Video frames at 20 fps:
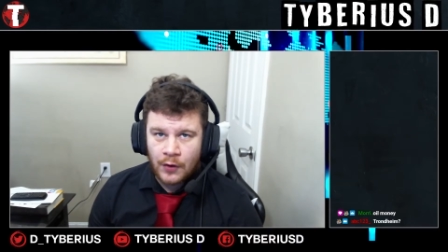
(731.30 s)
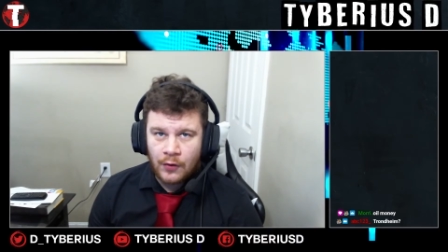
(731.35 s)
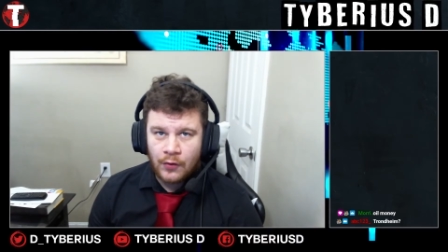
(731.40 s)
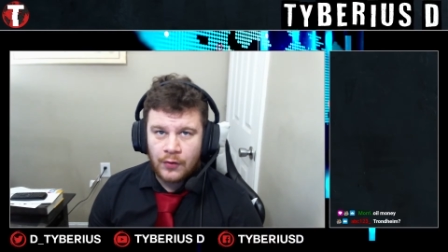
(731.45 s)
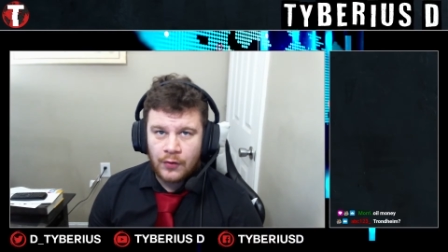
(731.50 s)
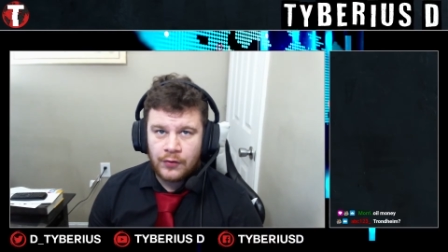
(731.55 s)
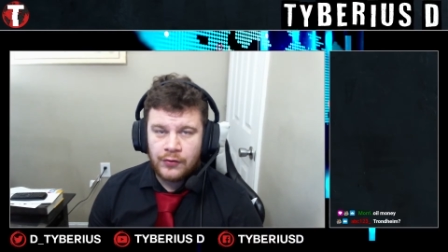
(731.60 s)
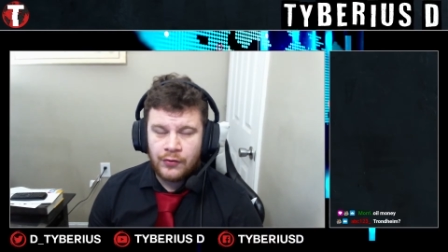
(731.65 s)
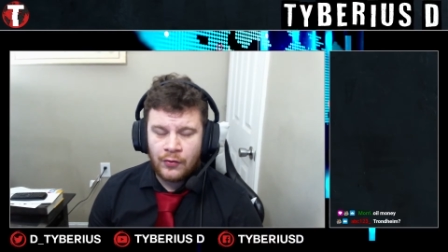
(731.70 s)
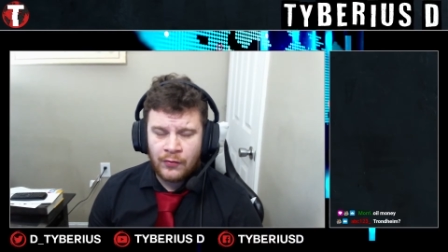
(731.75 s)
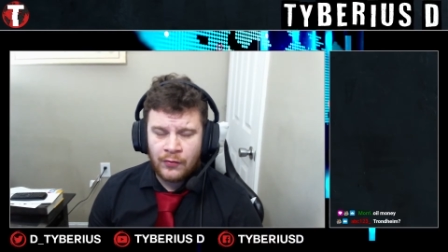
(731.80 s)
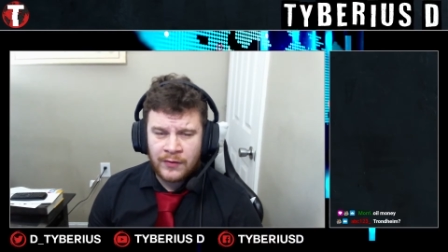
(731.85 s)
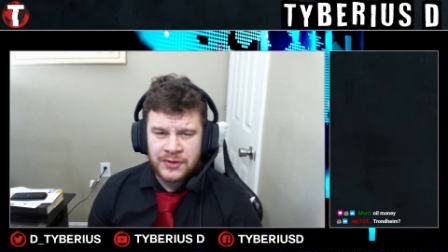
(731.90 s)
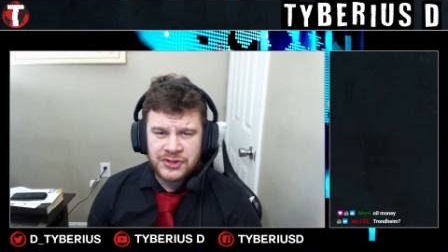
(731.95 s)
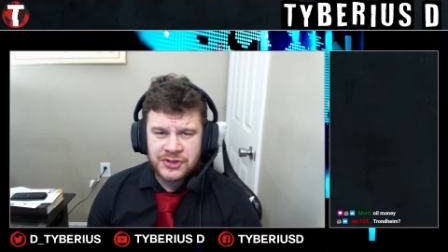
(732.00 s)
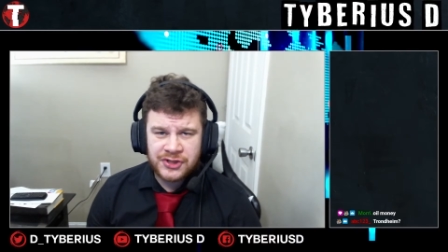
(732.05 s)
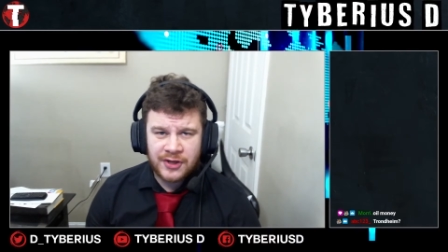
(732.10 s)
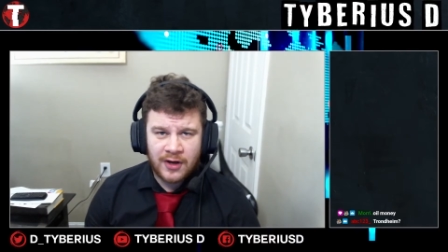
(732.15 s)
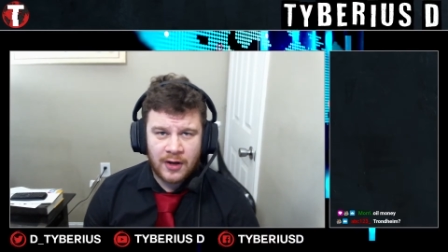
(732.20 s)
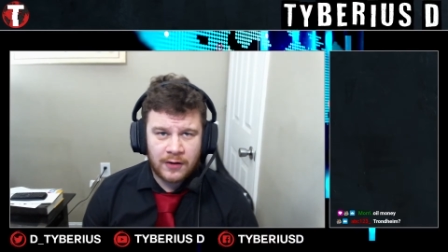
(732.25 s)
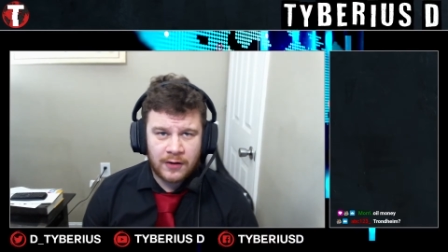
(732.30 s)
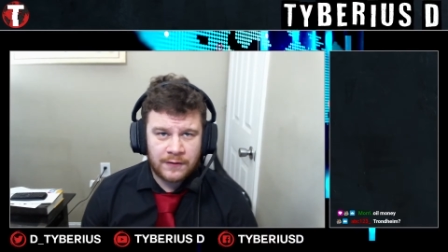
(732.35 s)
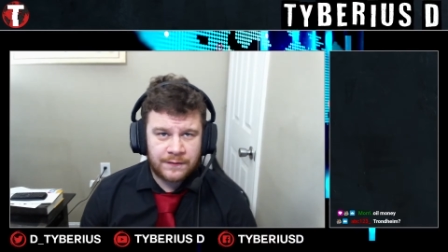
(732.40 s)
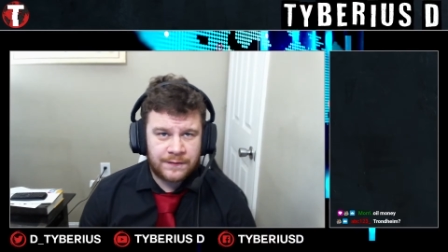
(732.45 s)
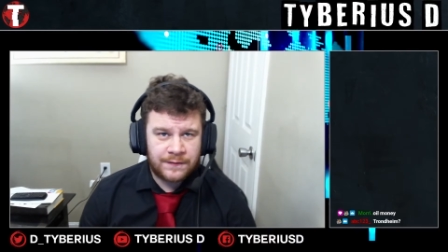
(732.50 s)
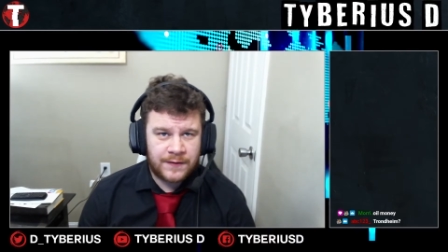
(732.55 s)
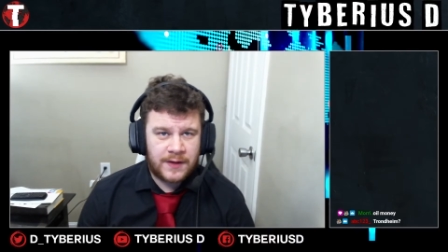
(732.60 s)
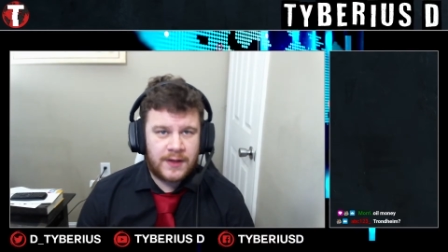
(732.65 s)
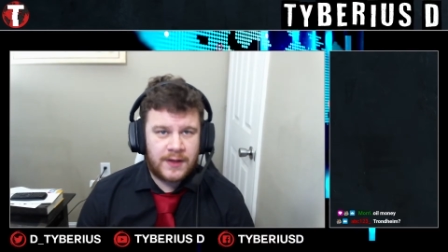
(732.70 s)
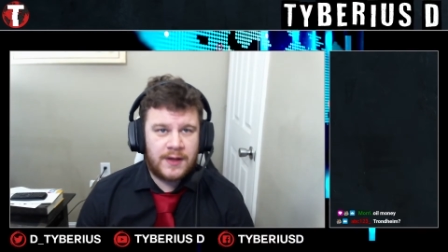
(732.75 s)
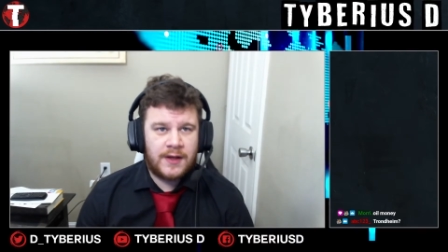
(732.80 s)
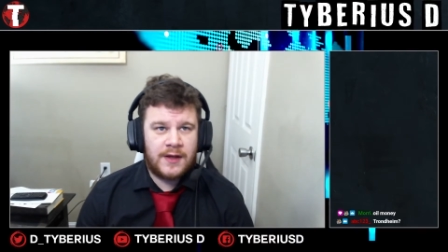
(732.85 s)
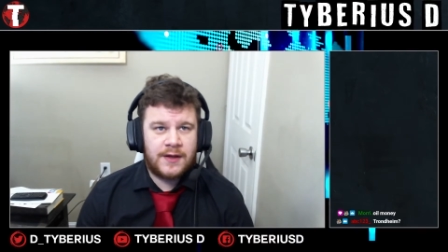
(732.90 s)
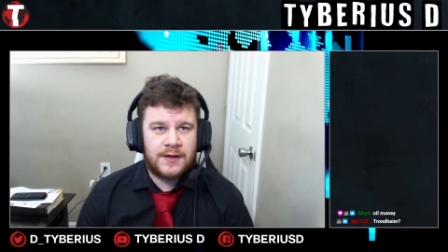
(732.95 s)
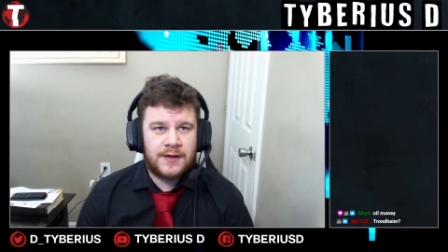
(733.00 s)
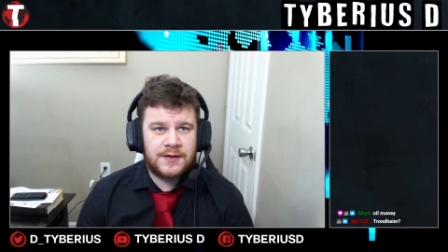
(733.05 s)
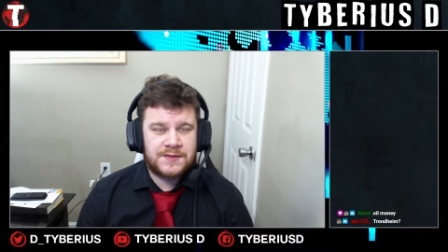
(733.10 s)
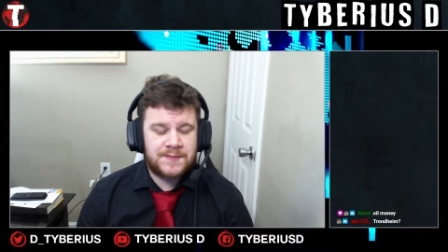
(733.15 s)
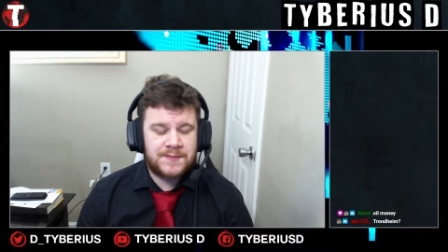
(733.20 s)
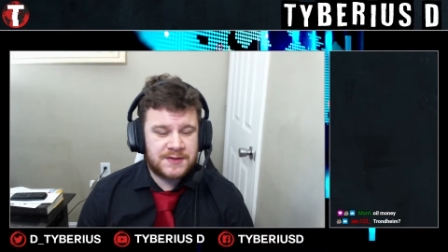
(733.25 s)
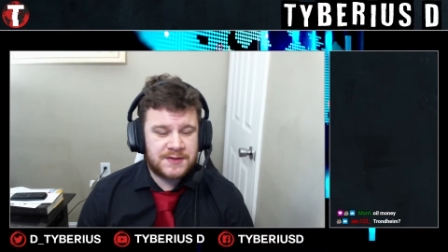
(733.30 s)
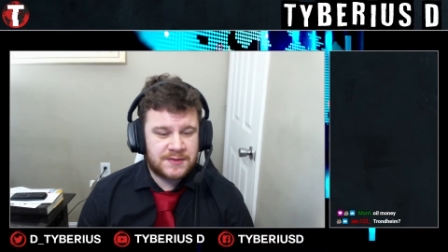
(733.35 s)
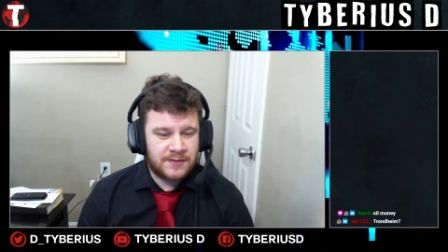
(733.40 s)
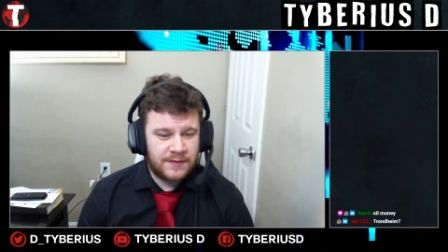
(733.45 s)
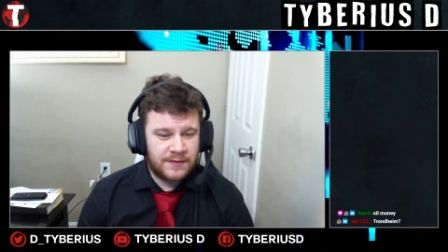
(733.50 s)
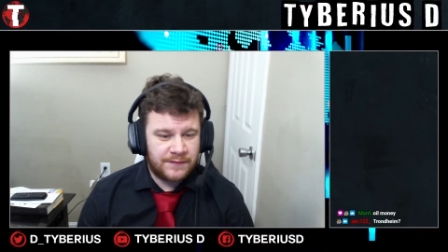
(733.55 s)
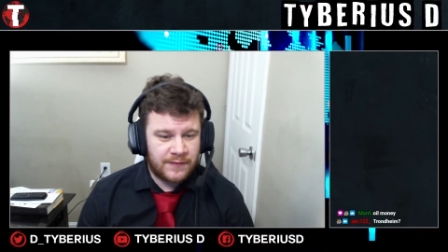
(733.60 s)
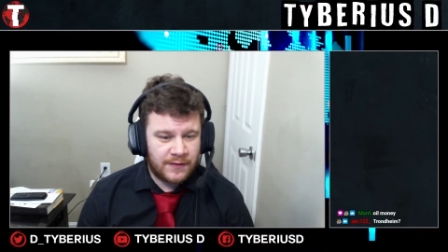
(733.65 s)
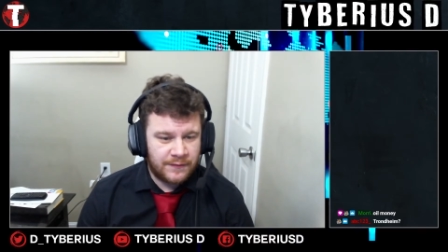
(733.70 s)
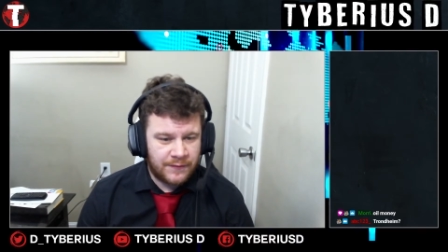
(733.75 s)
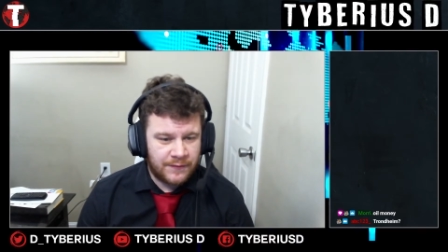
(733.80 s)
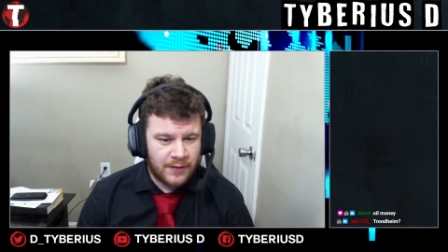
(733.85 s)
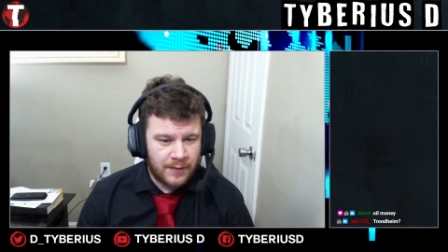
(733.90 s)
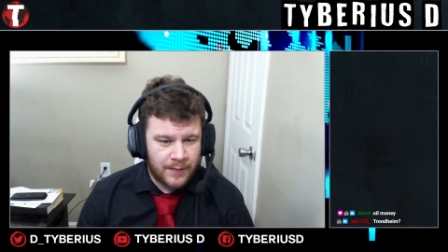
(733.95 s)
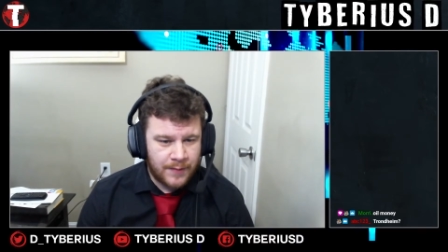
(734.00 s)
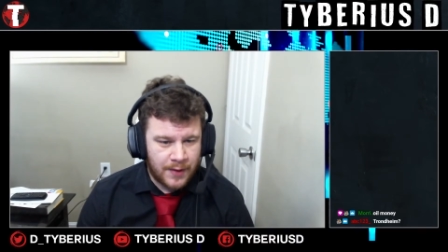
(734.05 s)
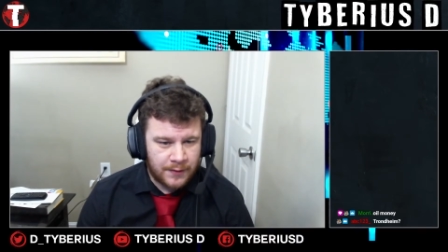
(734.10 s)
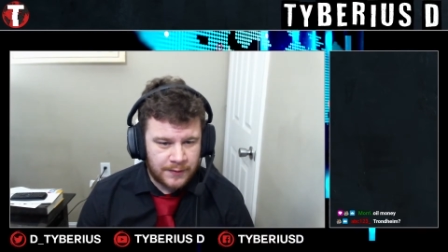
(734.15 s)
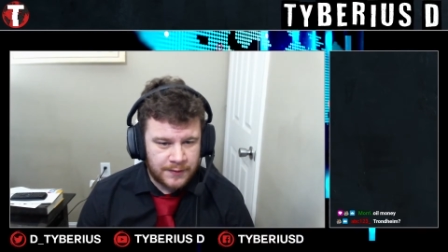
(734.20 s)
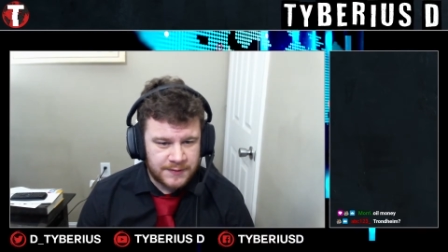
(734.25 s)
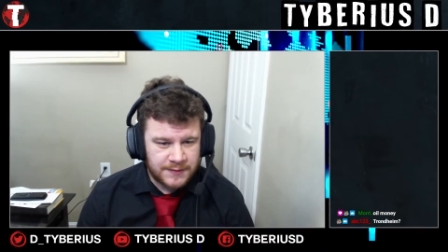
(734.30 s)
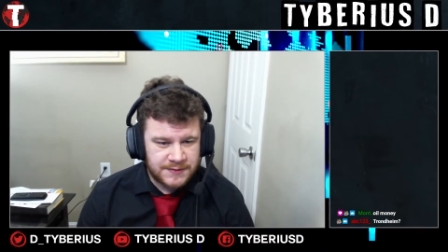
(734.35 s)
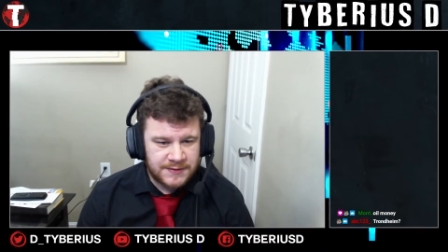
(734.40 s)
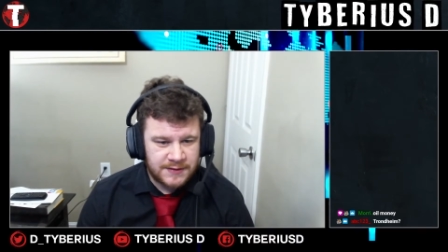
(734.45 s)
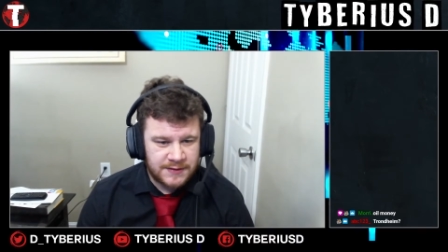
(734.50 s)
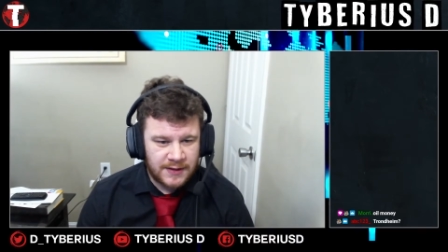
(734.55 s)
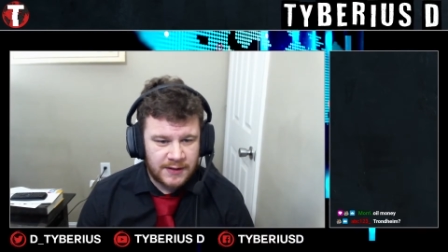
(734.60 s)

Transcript: Norway's geography is basically very, very mountainous.